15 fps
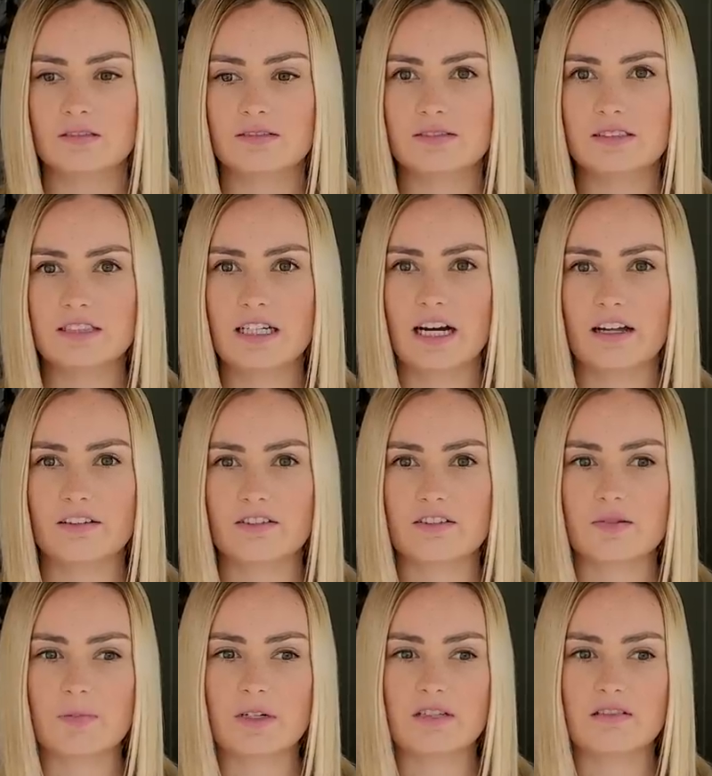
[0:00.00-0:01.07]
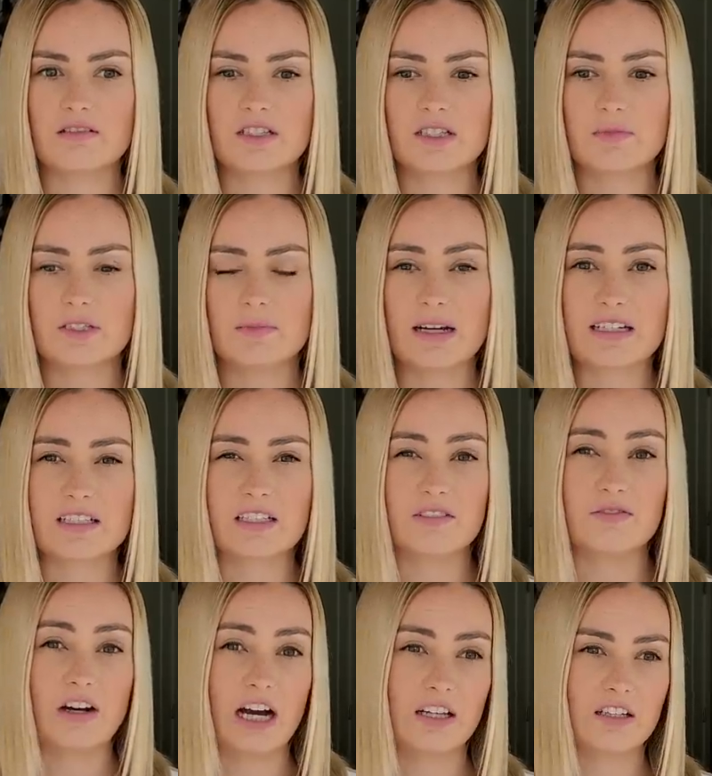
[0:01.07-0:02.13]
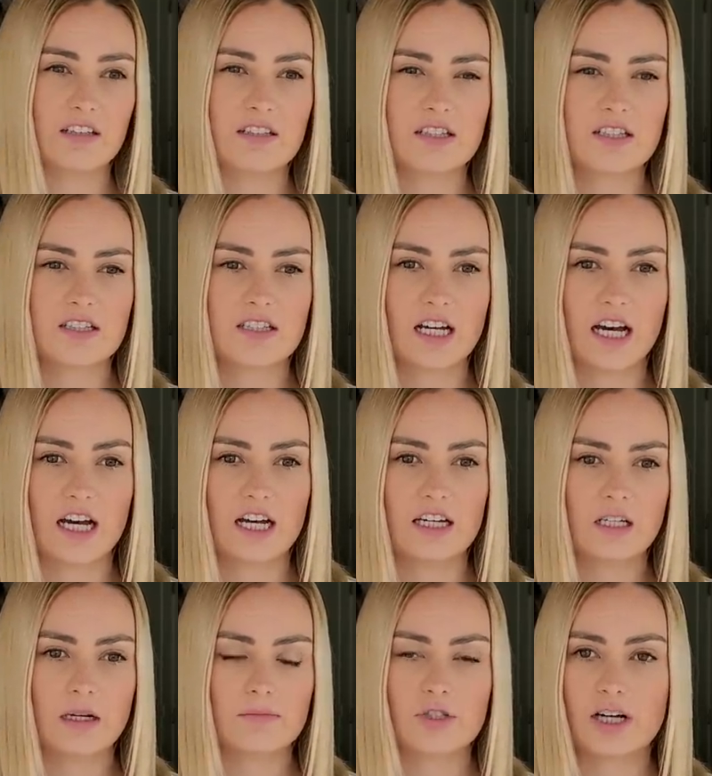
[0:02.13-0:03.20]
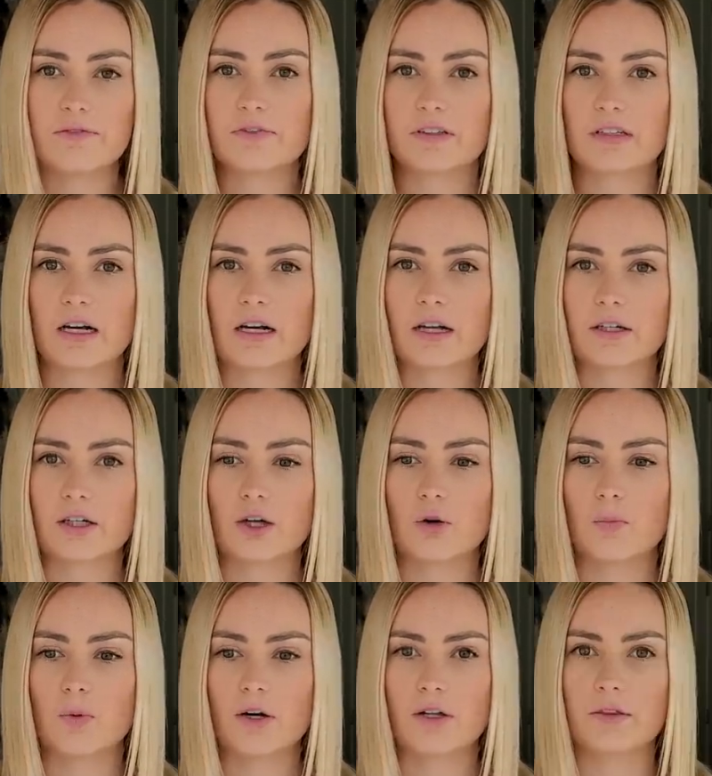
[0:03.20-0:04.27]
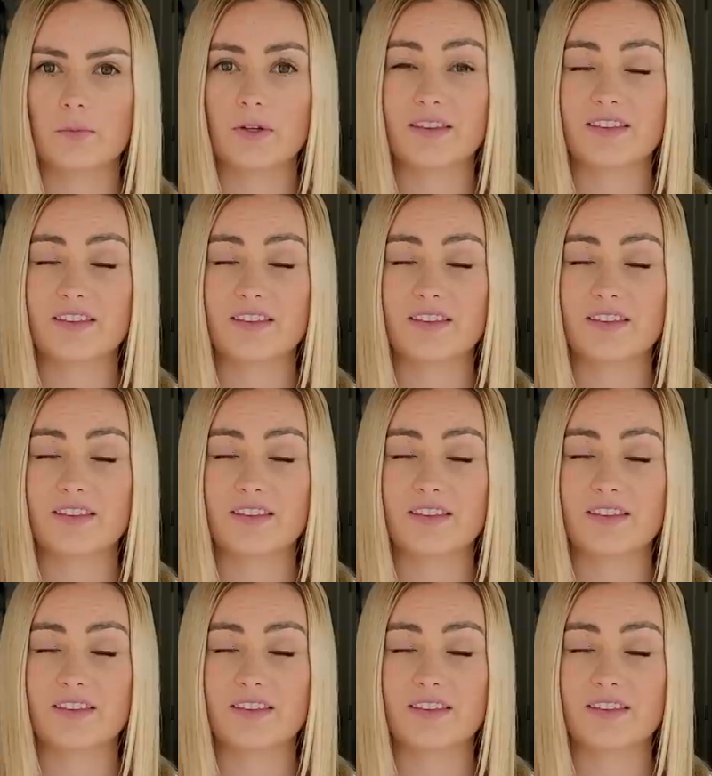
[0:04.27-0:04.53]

Yeah, there's been some domestic violence that I'm trying to figure out how to cope with